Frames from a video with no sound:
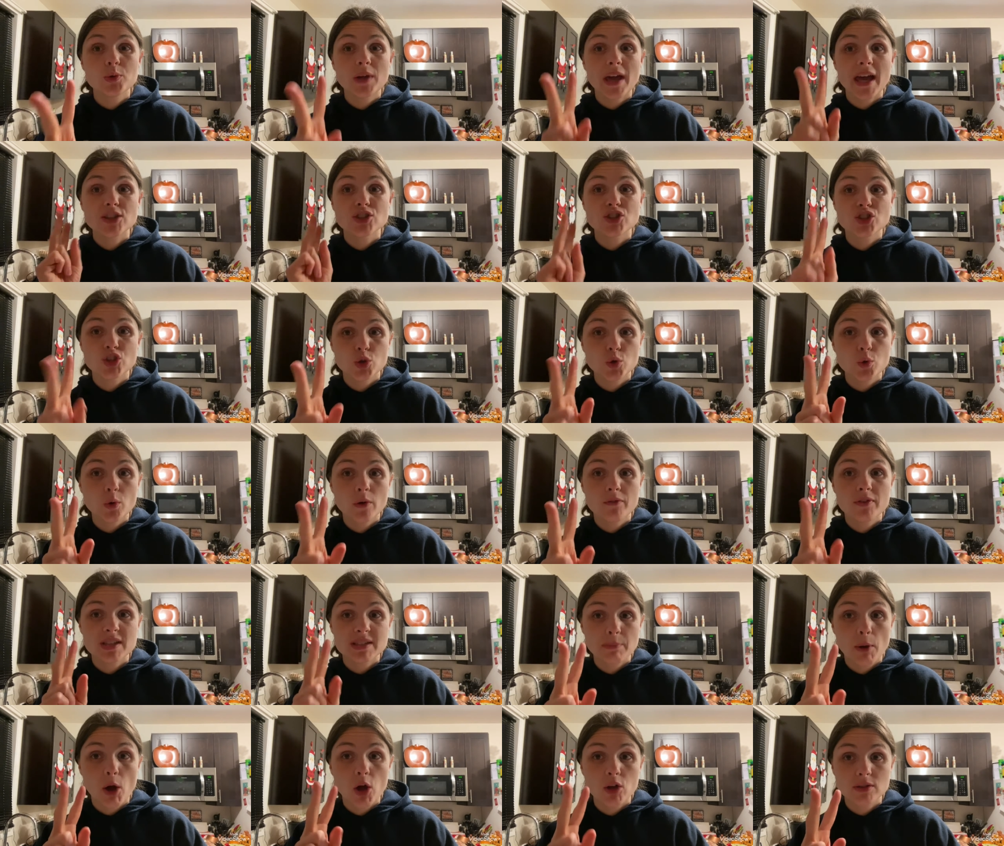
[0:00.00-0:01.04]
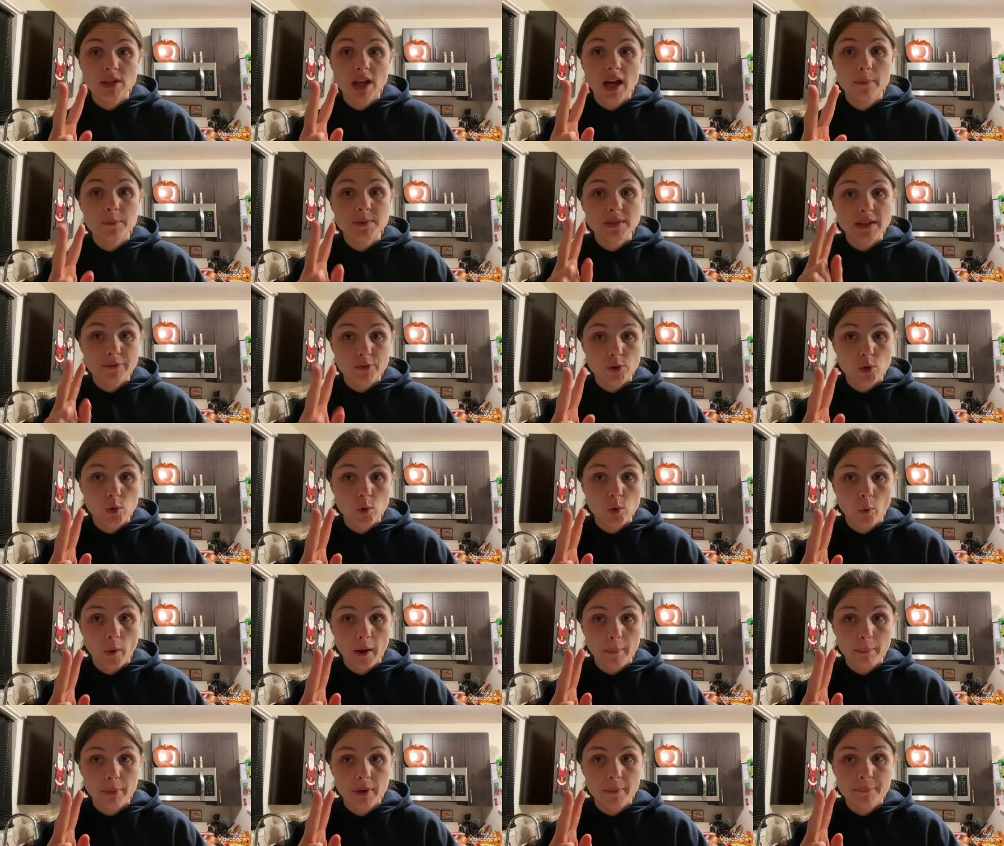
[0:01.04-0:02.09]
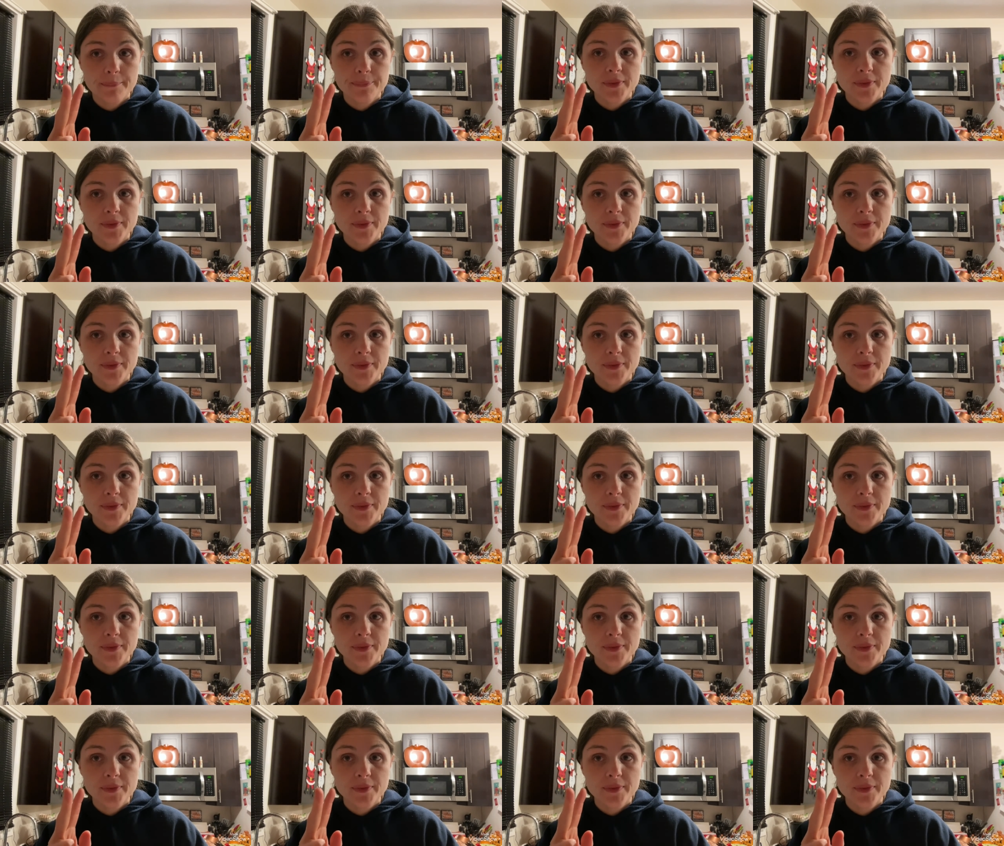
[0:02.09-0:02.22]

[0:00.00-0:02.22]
get two of the small tubs of the Cool Whip.